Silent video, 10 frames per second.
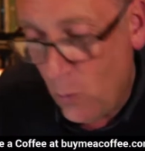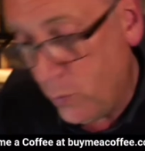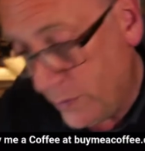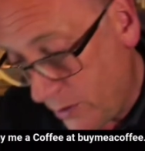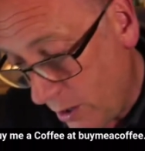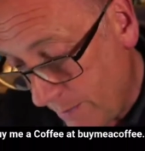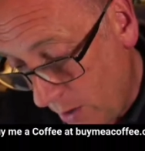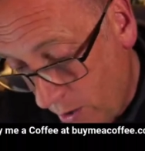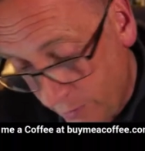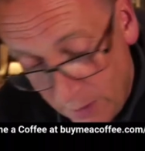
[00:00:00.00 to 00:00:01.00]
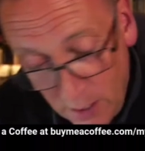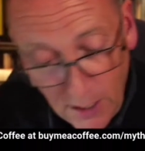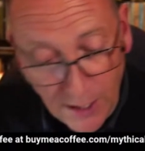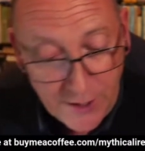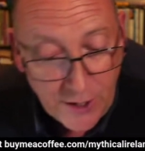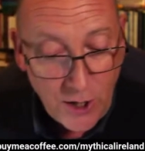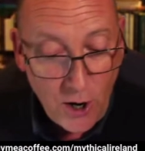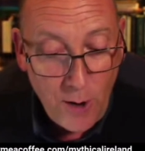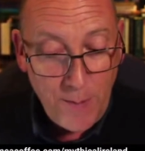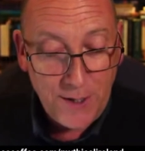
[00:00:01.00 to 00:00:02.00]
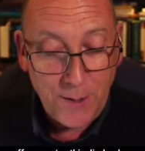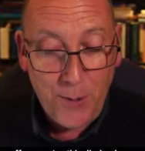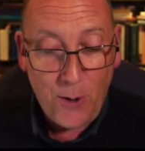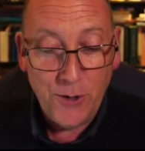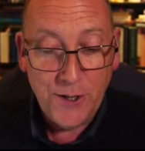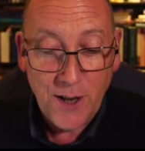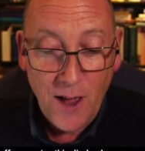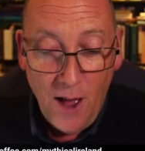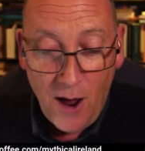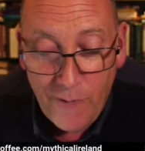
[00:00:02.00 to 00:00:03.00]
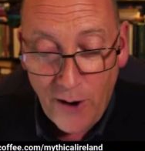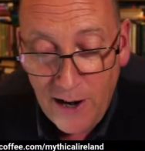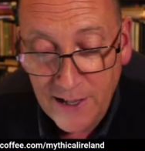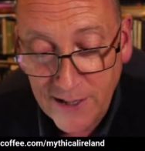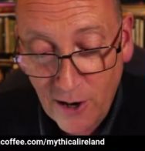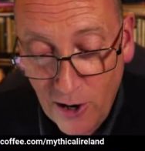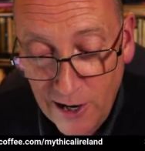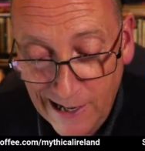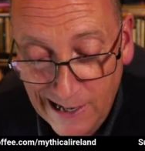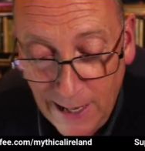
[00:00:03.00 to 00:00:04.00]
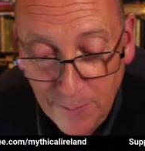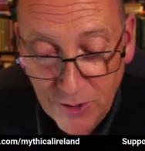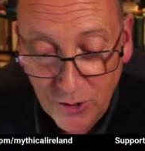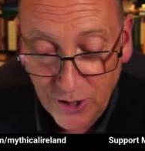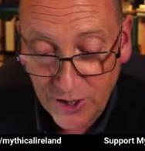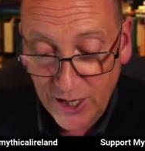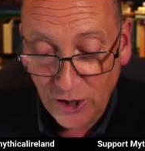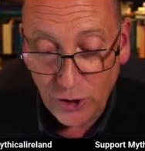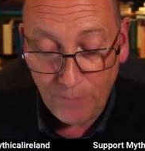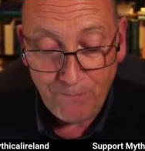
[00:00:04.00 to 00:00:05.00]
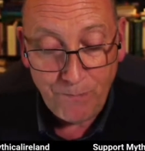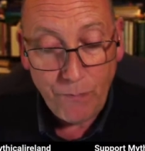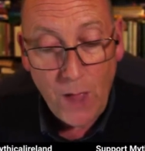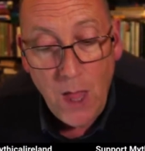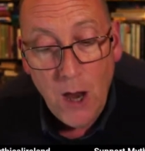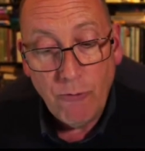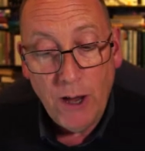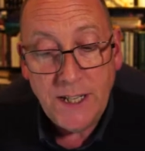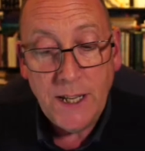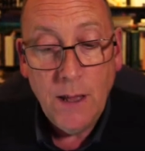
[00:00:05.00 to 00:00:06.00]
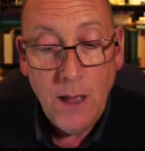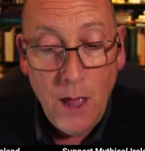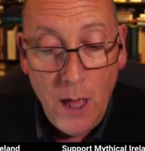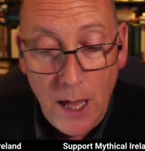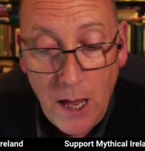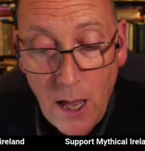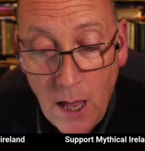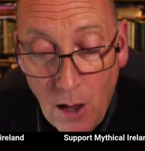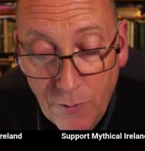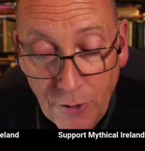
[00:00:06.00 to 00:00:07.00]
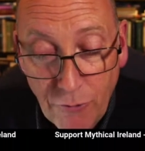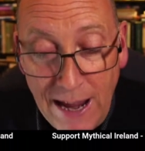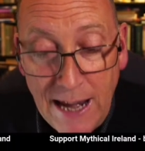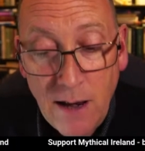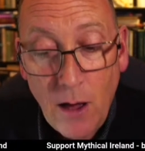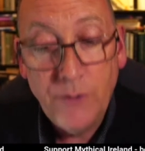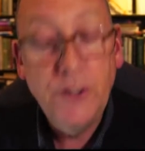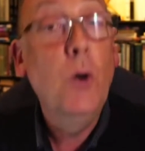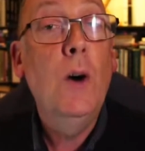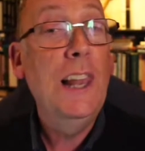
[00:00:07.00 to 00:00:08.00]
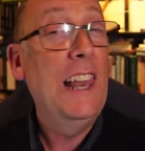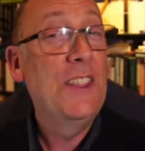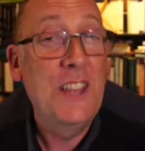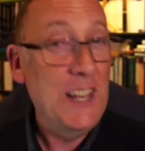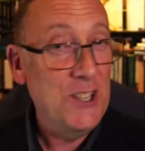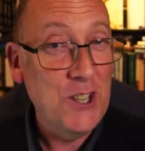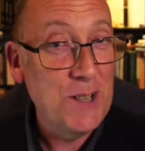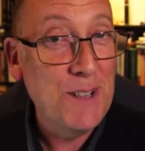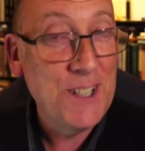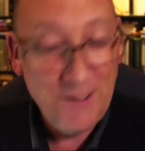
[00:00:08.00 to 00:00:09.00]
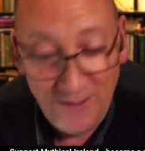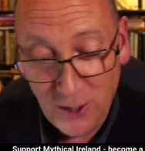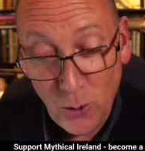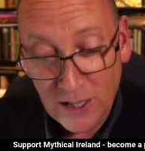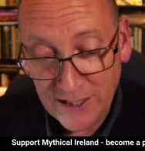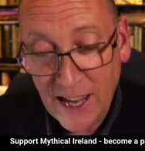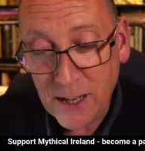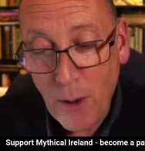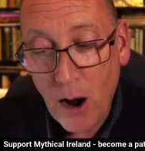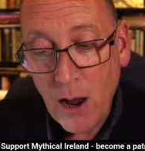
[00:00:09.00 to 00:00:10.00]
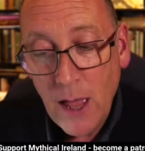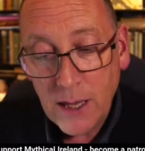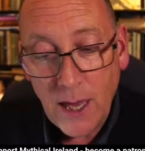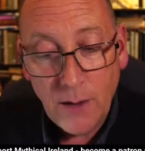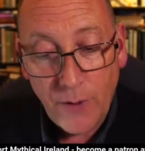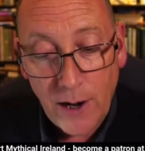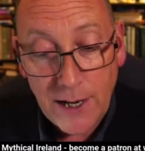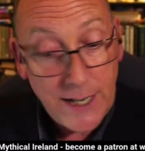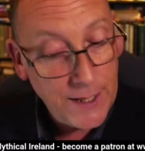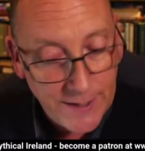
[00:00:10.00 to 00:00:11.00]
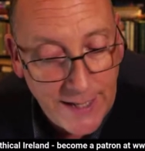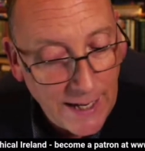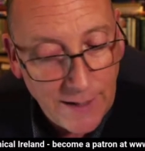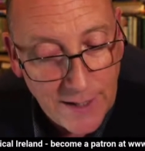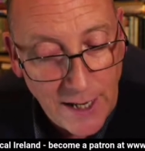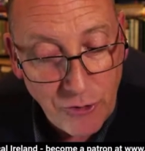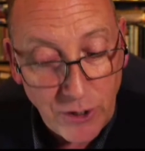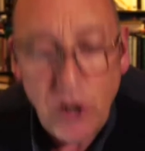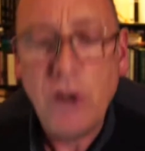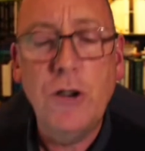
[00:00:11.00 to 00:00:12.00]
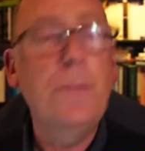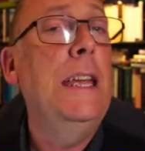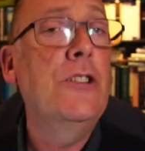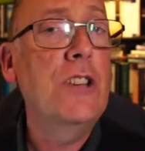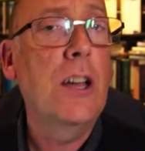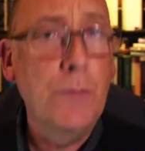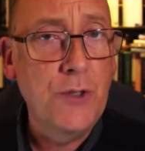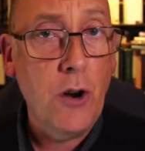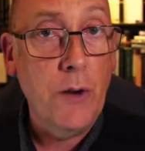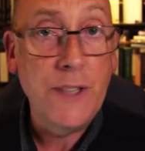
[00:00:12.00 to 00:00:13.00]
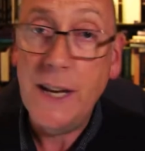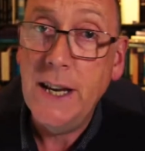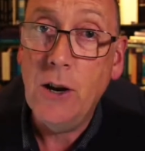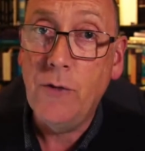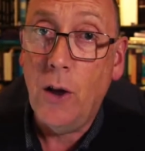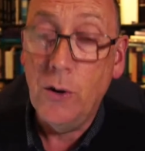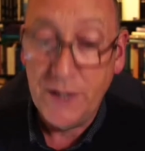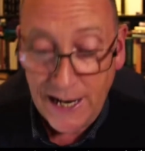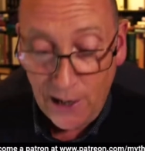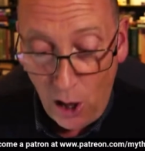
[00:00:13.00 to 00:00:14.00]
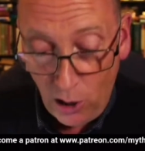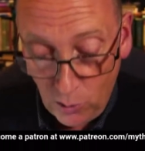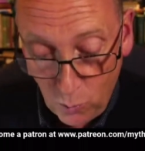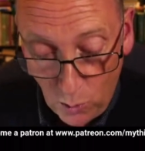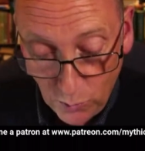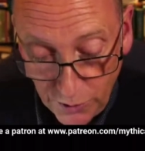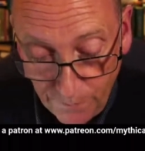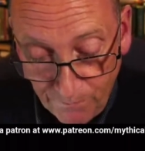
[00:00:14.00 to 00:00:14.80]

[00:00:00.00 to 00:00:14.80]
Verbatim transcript: oh, come on, a determined opponent of Ireland's early claims to distinction. Writing, uh, of the reign of Tuhul the Legitimate, Tuhul Tekmar, King of Ireland in the second century, Dr. Petrie observes, and here follows a long quote.